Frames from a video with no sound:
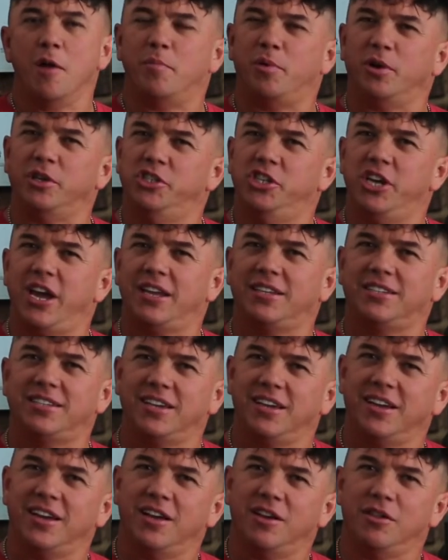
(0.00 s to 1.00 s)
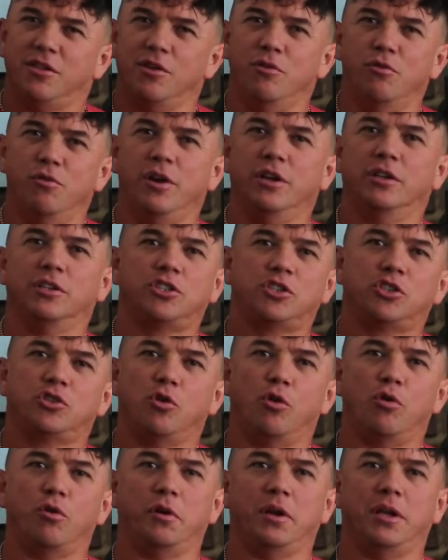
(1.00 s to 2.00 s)
project the real
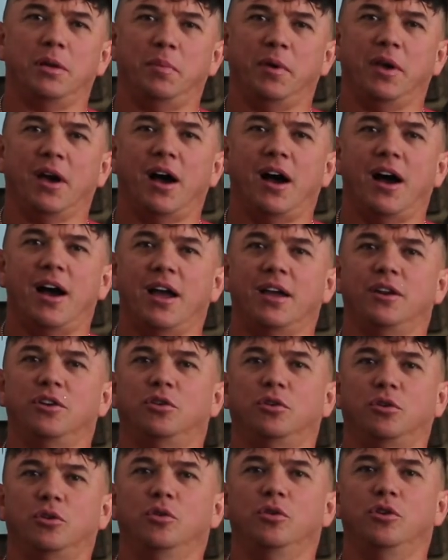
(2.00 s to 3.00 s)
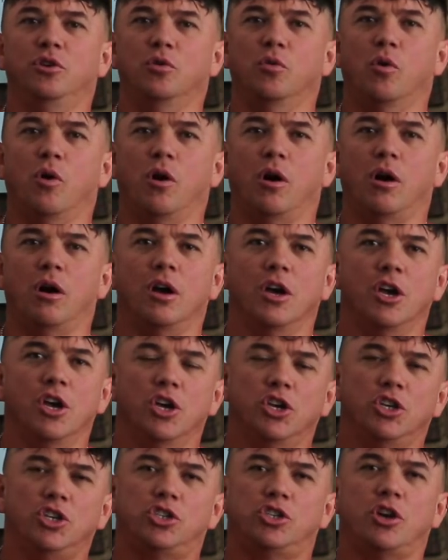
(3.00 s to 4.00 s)
story behind who you are,
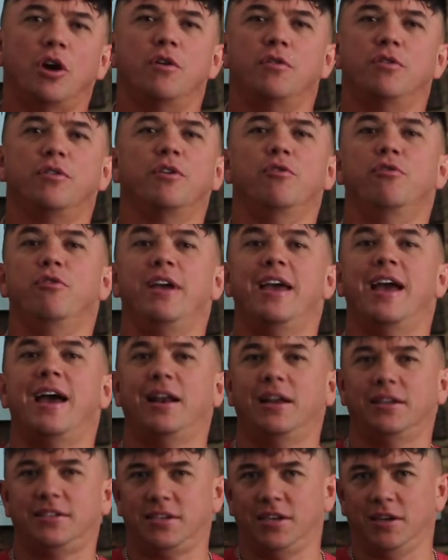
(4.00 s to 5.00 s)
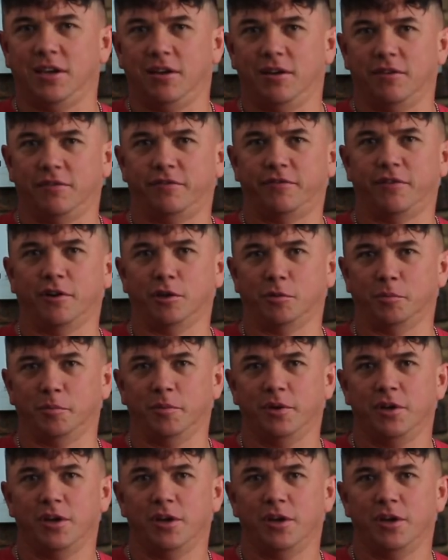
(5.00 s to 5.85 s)
show the reality film,